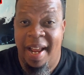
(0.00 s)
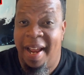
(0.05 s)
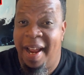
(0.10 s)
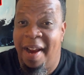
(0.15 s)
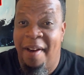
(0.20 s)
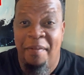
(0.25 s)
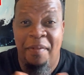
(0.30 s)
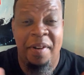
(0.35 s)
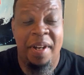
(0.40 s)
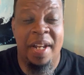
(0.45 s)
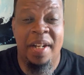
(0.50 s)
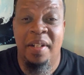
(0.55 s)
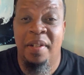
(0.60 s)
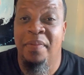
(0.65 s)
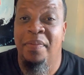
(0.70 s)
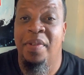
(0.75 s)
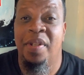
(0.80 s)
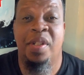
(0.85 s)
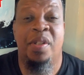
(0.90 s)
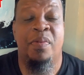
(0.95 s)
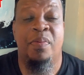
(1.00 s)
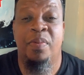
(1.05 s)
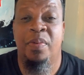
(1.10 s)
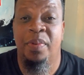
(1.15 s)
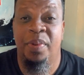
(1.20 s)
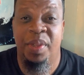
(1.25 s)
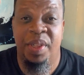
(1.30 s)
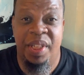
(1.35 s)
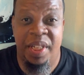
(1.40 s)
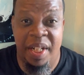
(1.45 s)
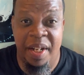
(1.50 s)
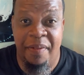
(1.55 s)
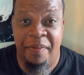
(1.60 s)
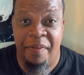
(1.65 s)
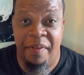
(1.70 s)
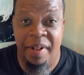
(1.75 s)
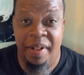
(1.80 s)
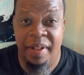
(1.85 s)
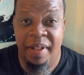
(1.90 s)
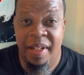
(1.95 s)
Every individual is
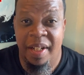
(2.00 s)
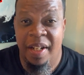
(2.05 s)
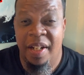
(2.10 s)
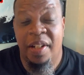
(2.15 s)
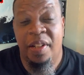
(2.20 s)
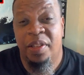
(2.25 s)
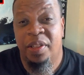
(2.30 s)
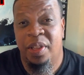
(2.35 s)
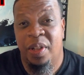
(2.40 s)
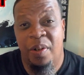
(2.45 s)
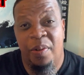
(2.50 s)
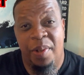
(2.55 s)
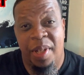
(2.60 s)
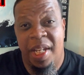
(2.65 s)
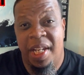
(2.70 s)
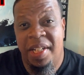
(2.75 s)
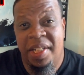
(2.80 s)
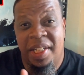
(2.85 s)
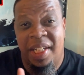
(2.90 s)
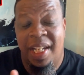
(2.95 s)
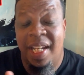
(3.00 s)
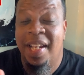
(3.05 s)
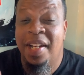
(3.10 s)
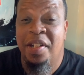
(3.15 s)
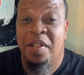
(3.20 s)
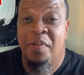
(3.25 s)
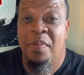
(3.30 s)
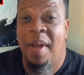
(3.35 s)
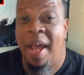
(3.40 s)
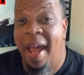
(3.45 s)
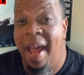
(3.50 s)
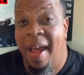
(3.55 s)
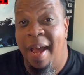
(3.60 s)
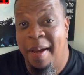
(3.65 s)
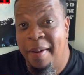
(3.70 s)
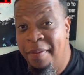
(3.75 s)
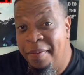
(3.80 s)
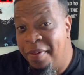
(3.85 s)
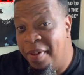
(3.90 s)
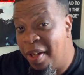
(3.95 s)
different. So each kid you
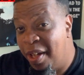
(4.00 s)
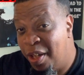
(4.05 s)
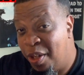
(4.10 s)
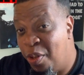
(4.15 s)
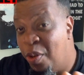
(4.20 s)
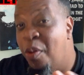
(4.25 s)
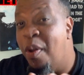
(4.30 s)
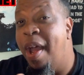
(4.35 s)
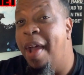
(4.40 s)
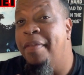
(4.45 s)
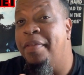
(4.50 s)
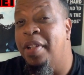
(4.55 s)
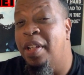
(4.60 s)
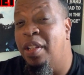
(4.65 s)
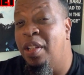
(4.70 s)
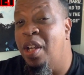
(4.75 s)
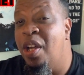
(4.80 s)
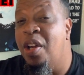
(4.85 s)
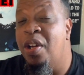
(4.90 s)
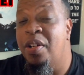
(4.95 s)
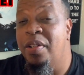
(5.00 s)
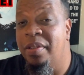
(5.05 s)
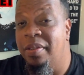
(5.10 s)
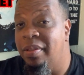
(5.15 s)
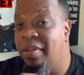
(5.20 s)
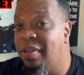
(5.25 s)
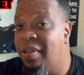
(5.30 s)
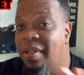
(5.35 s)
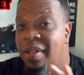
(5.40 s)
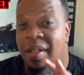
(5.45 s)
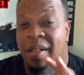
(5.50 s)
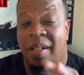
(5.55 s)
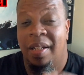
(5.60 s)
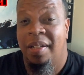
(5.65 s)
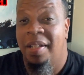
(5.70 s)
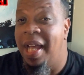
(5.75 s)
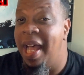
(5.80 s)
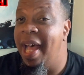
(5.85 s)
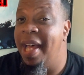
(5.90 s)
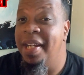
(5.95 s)
have to learn
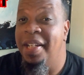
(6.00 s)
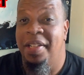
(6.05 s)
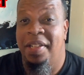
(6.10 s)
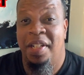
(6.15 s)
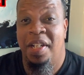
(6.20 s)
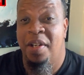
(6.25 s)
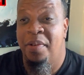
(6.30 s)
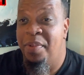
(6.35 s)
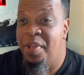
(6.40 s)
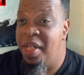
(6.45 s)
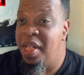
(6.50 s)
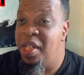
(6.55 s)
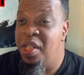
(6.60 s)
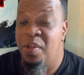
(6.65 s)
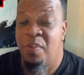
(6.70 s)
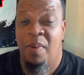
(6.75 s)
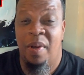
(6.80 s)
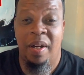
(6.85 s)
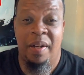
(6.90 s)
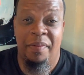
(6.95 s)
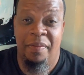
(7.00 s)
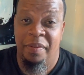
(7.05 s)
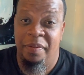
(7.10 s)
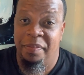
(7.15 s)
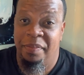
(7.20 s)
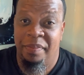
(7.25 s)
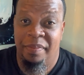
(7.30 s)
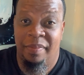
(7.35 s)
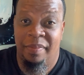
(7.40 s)
how to deal with each one of them.